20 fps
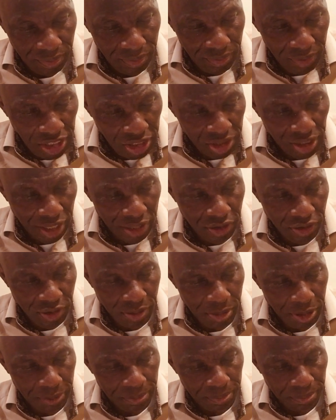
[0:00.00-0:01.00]

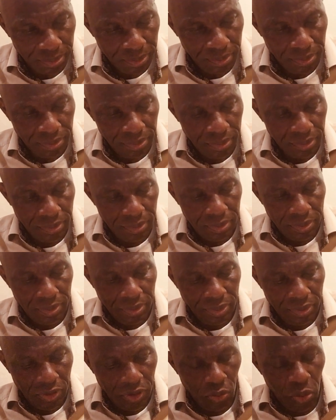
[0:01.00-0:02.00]
Dishonorable.
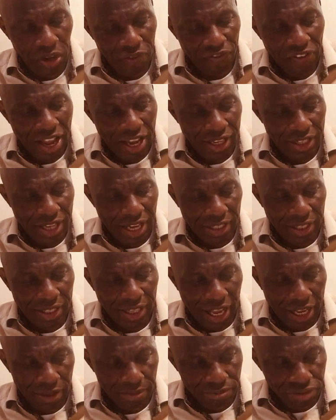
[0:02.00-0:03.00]
We find that
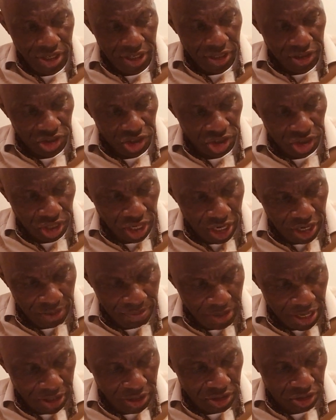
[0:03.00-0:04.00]
Lot brings shame
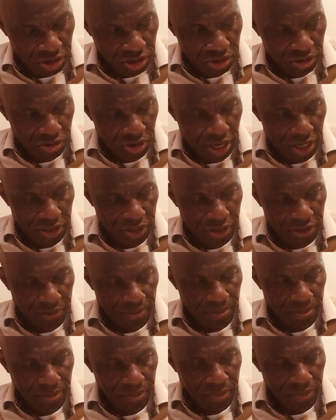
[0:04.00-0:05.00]
and disgrace.
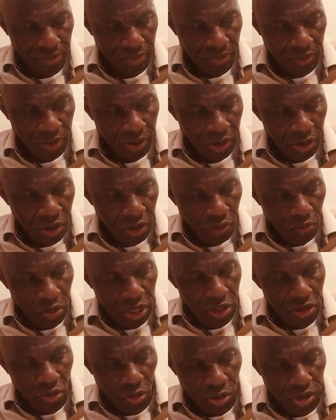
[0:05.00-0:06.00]
We
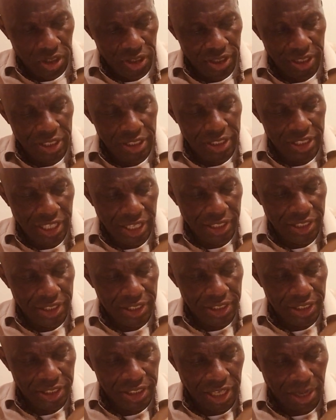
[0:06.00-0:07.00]
notice in
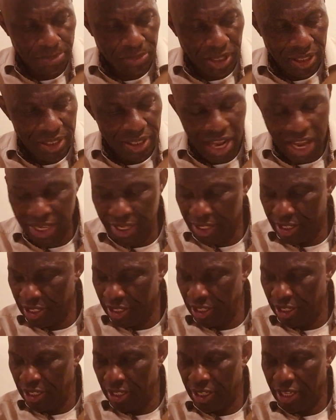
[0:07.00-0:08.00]
Genesis chapter
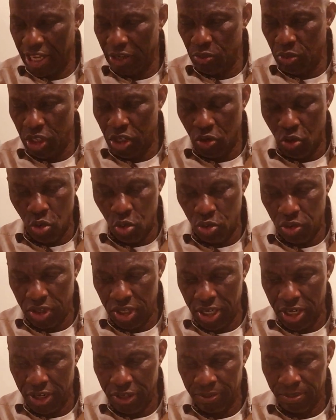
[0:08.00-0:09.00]
19. Can we go
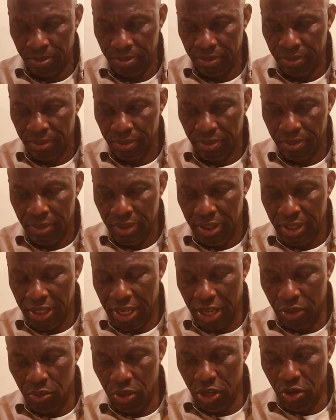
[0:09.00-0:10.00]
there?
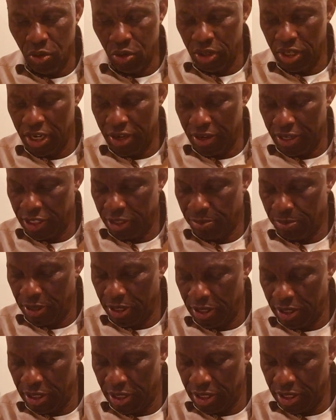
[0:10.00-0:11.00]
Can we go there and
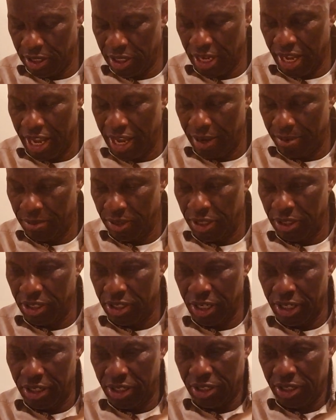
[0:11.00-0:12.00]
spend a little time in
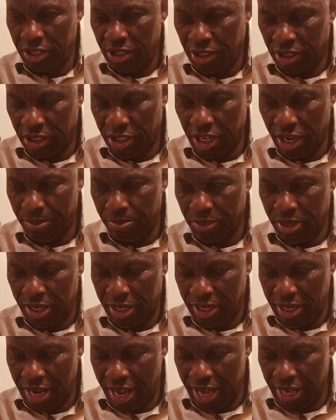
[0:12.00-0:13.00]
Genesis chapter
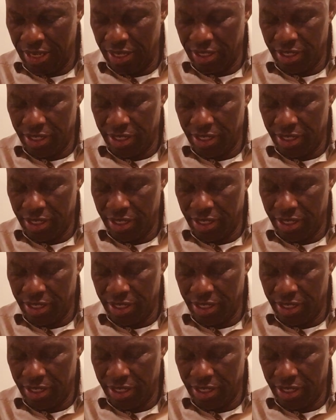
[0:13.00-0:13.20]
19?